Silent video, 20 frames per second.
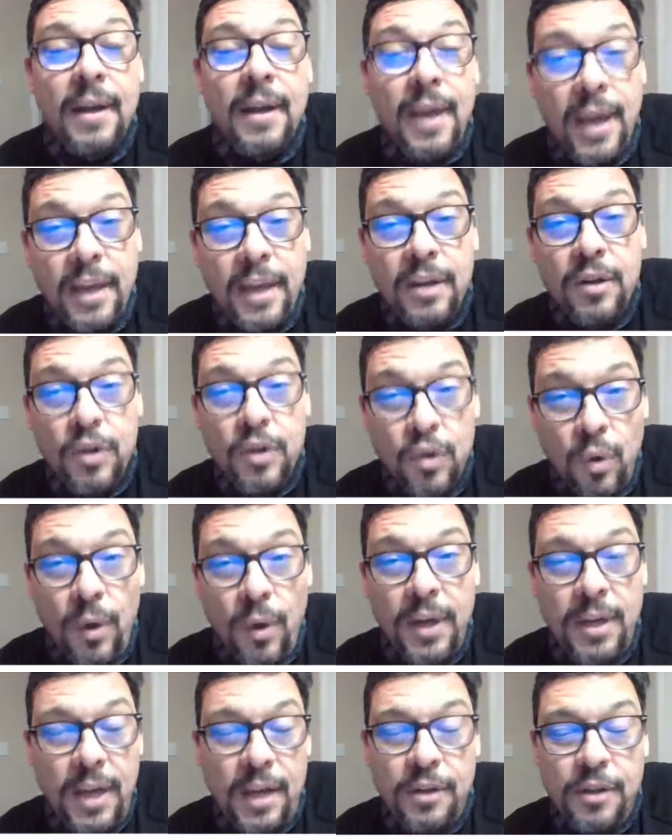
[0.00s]
and
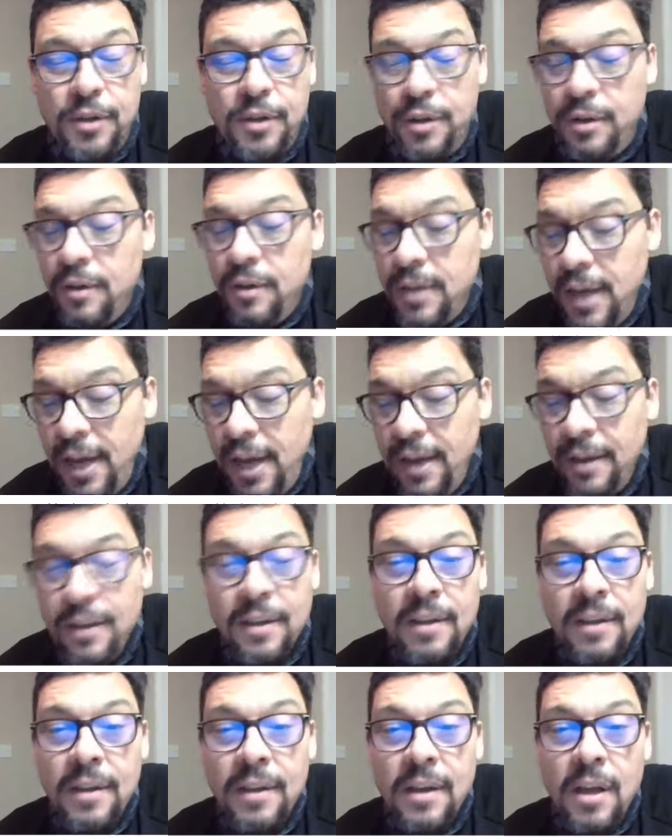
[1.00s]
enjoy nature.
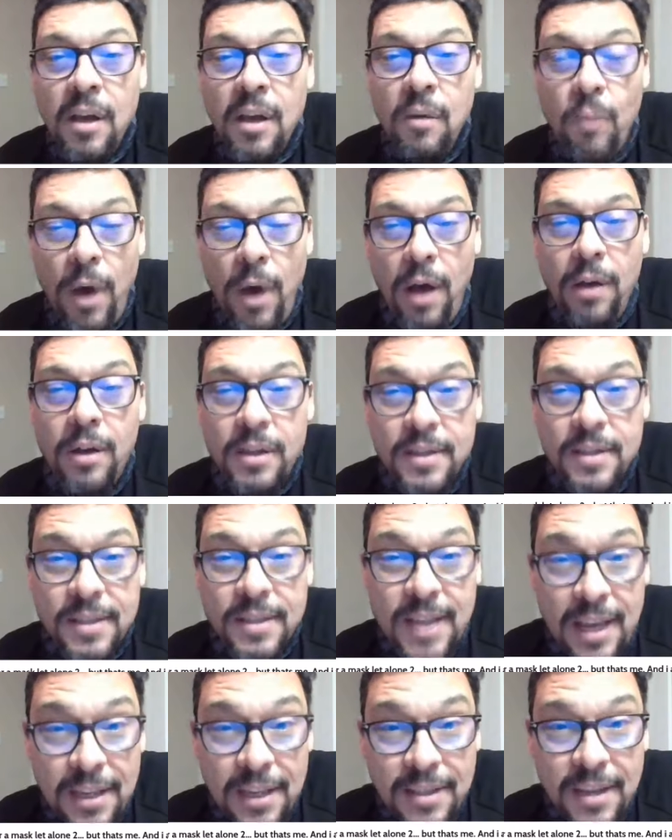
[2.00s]
Okay. Well,
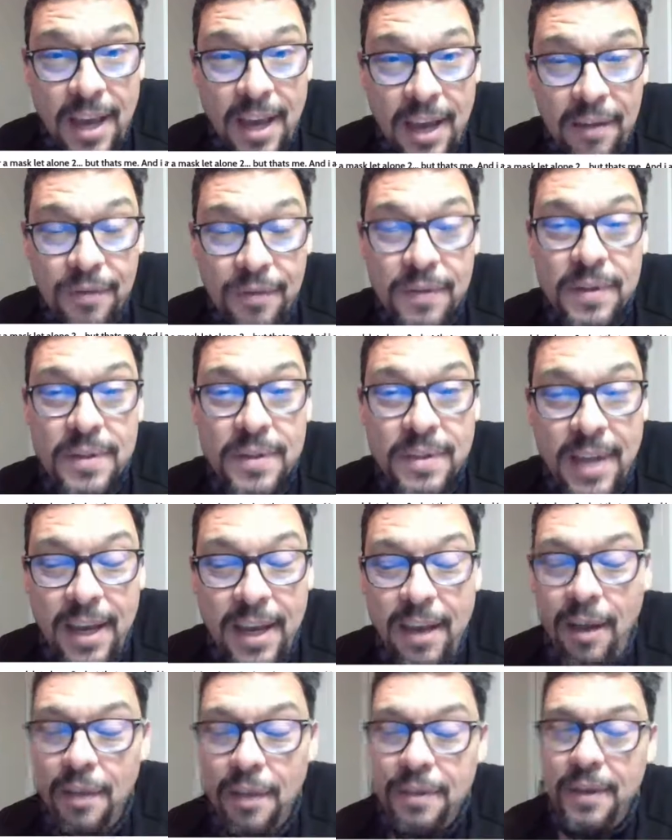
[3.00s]
stay safe, stay
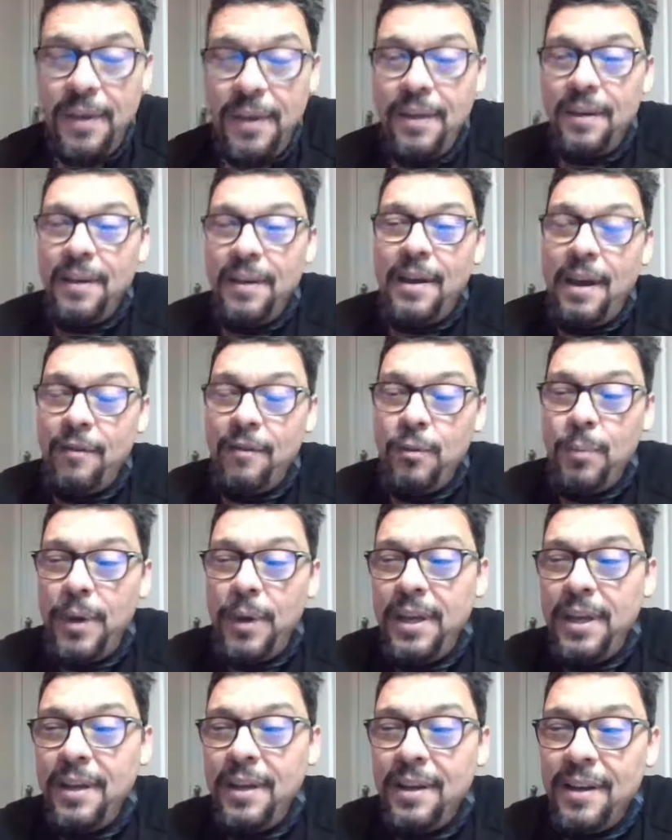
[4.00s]
healthy,
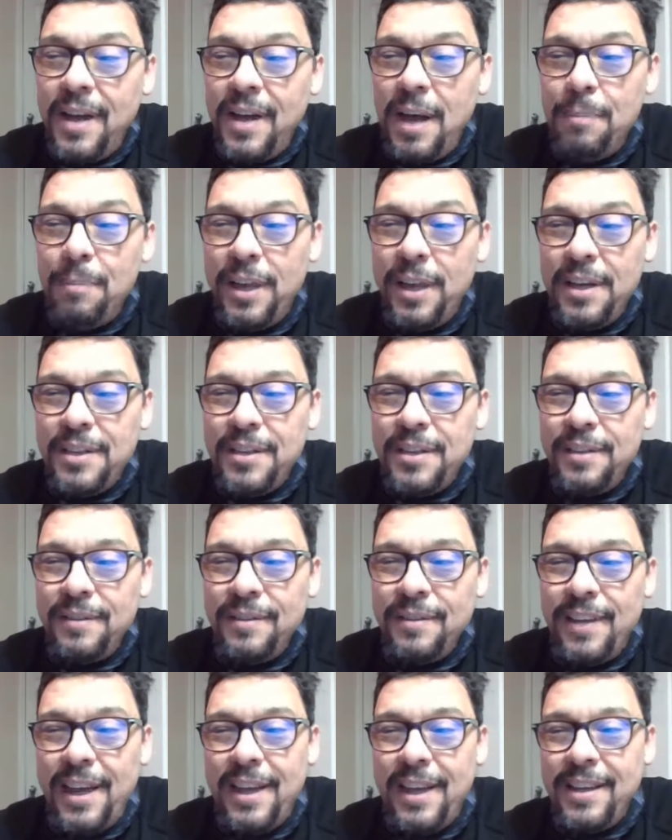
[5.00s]
everybody. God bless
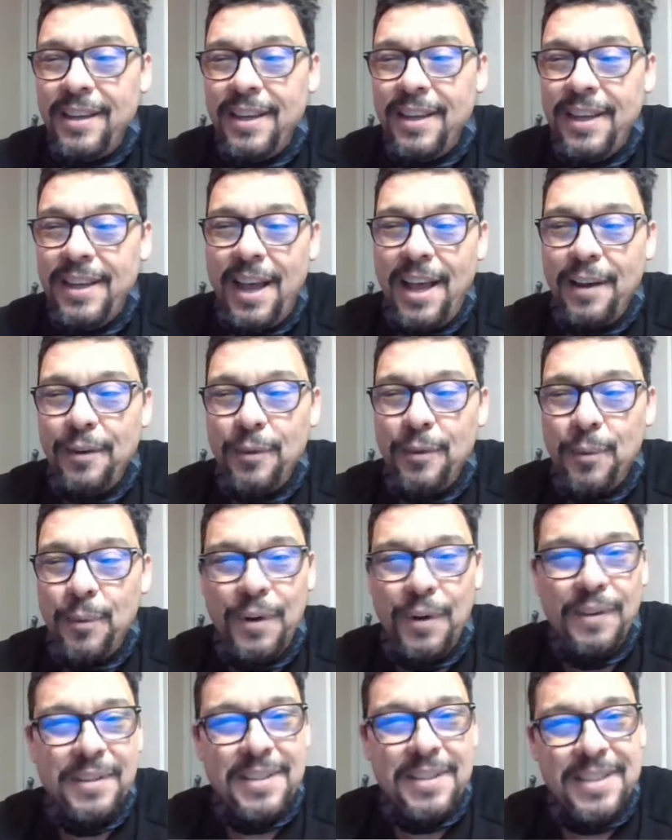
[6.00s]
you, and get out into the
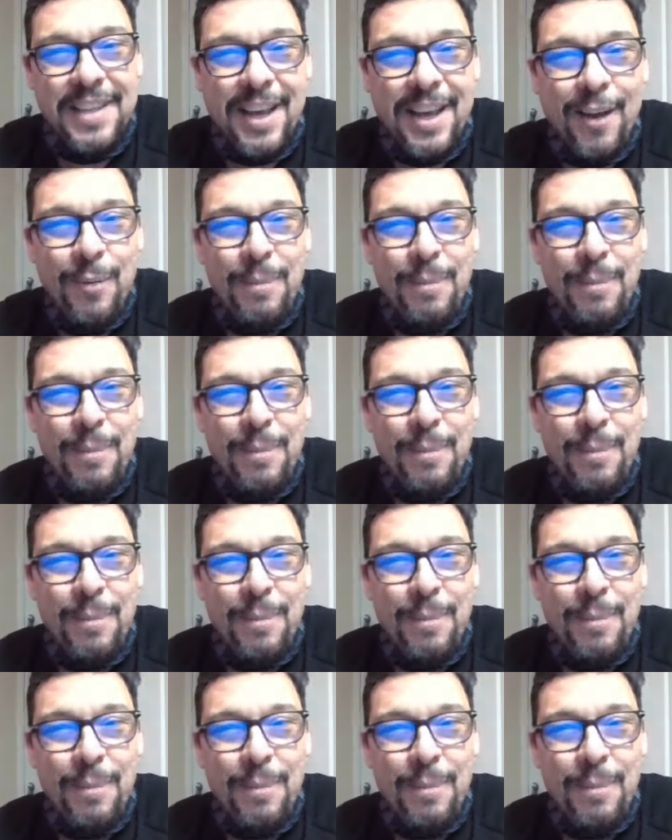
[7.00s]
world and see how